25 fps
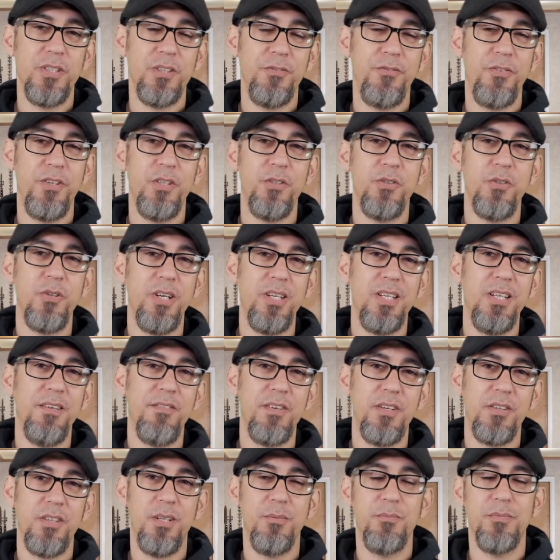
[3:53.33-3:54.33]
this video, go ahead and
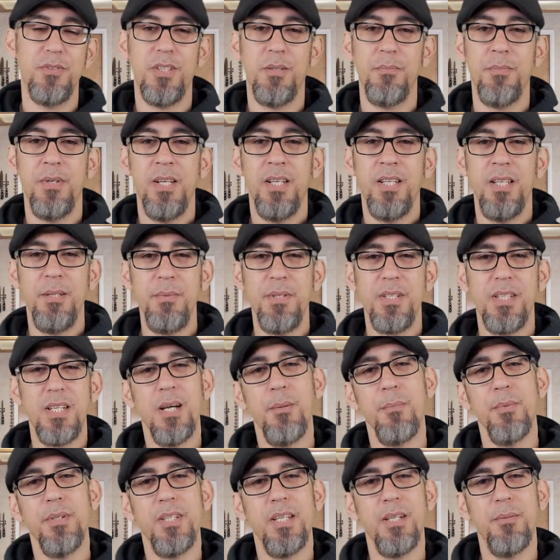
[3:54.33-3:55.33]
give it a thumbs up. Leave me a
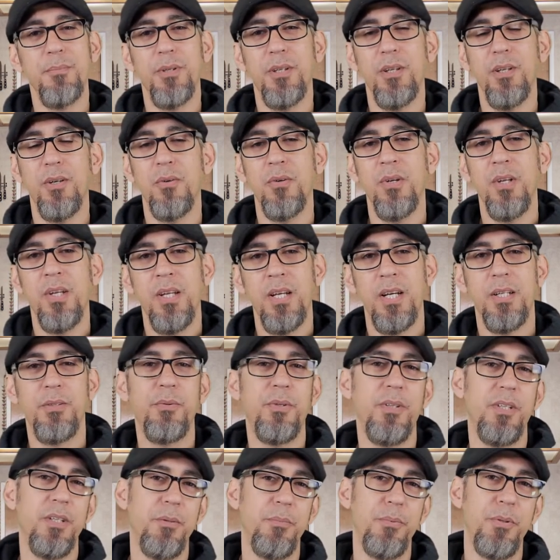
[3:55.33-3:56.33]
comment down below, I'd
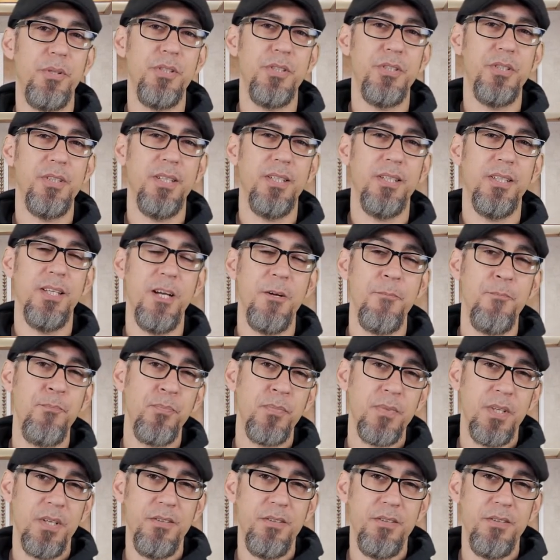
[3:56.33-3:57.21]
really appreciate that.